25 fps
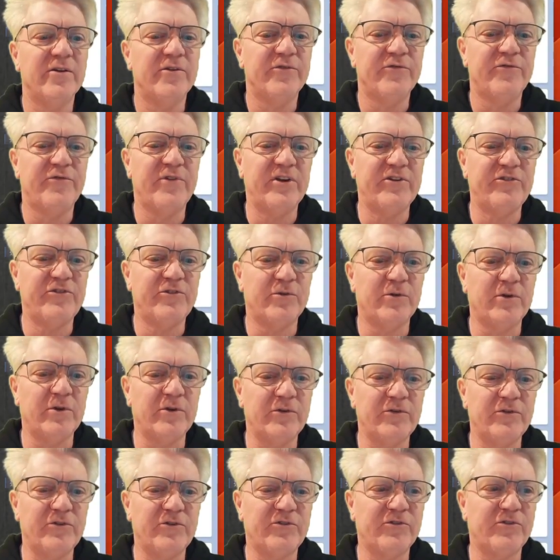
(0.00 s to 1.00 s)

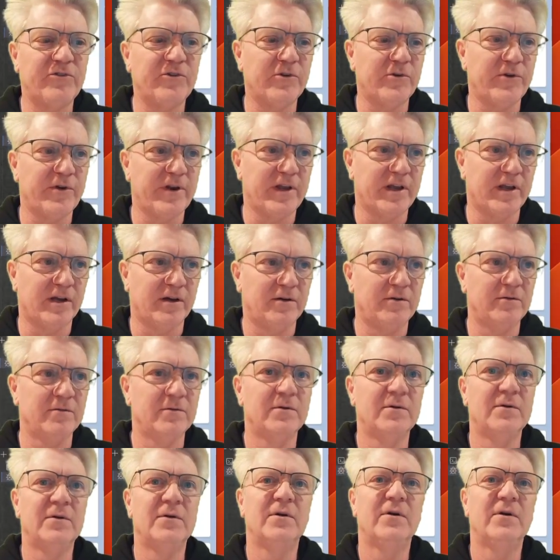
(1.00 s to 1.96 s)
Visual Studio